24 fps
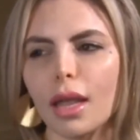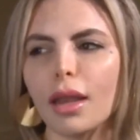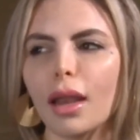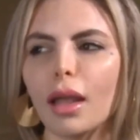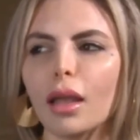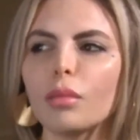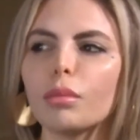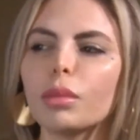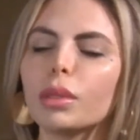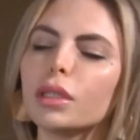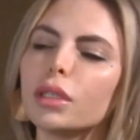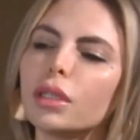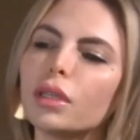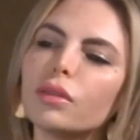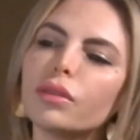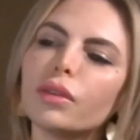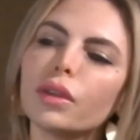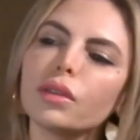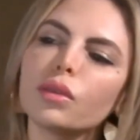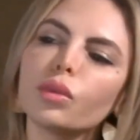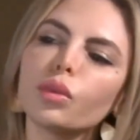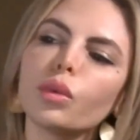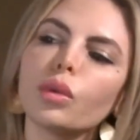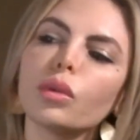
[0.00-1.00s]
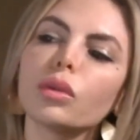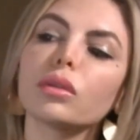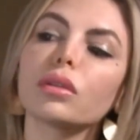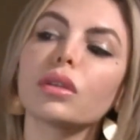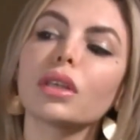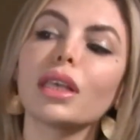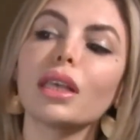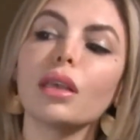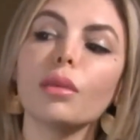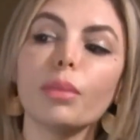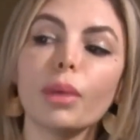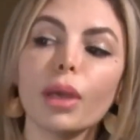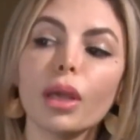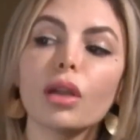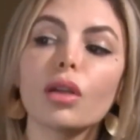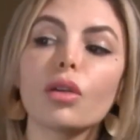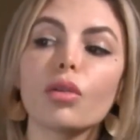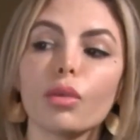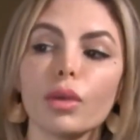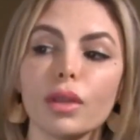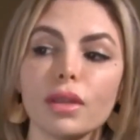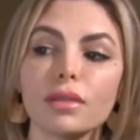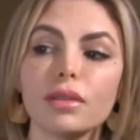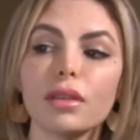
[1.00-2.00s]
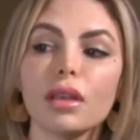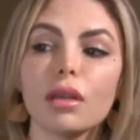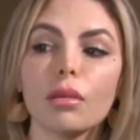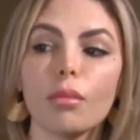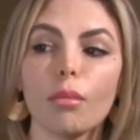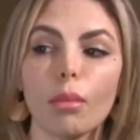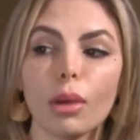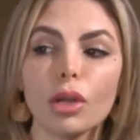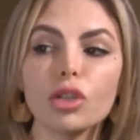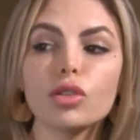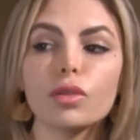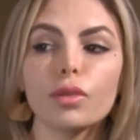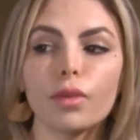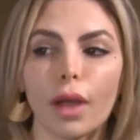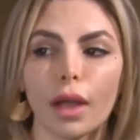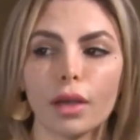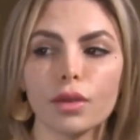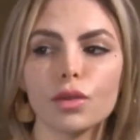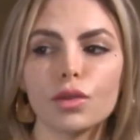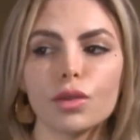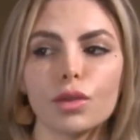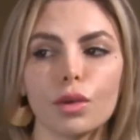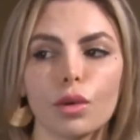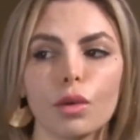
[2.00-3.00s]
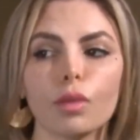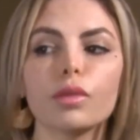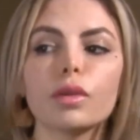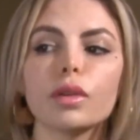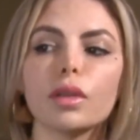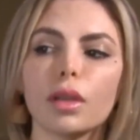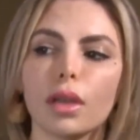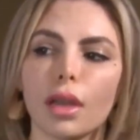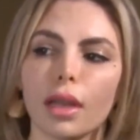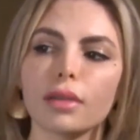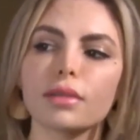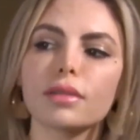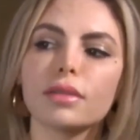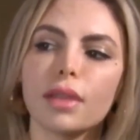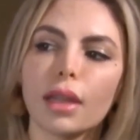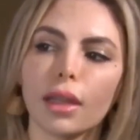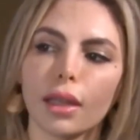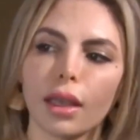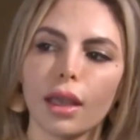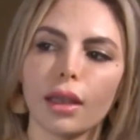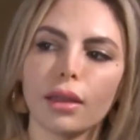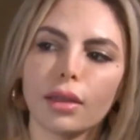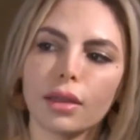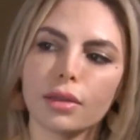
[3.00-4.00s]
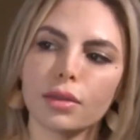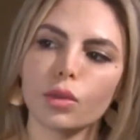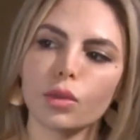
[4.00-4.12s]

and I believe it will keep increasing much faster over the next decade